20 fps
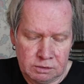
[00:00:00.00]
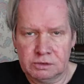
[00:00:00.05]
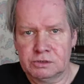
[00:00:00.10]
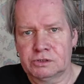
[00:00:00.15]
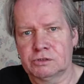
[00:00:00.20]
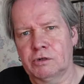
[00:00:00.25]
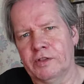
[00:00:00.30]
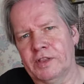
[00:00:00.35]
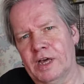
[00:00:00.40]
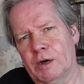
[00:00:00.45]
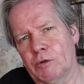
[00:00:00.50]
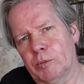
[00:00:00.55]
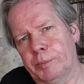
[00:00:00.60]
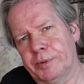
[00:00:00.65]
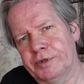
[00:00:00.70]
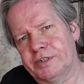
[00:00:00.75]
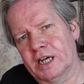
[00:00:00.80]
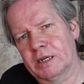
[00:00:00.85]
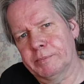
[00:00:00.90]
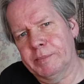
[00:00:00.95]
Surely that would
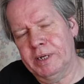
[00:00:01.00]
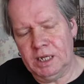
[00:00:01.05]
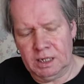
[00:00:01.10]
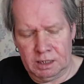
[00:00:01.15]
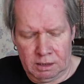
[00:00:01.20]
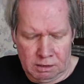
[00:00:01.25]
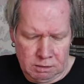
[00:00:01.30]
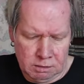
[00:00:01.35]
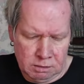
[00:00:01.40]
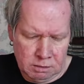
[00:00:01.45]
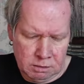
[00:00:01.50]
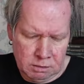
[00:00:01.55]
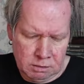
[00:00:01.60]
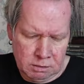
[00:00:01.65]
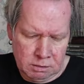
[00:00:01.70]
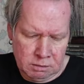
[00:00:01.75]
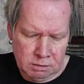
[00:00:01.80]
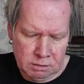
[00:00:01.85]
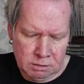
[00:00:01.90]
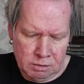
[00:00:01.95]
protect me.
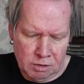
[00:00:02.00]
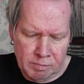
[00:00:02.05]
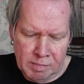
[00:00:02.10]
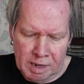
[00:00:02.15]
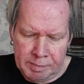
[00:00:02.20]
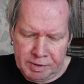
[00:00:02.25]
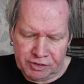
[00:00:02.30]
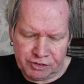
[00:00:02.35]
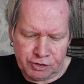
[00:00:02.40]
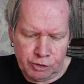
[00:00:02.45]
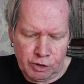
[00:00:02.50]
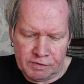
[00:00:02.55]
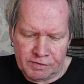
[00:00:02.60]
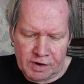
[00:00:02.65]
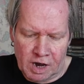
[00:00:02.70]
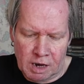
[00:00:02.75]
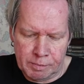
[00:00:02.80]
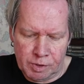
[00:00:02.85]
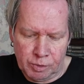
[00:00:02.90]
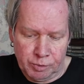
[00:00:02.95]
Or maybe a suit
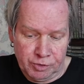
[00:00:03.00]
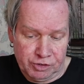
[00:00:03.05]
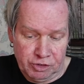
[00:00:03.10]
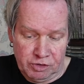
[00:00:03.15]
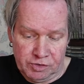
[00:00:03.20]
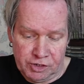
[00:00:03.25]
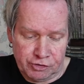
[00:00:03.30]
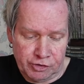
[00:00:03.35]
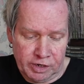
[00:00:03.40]
of armour would do the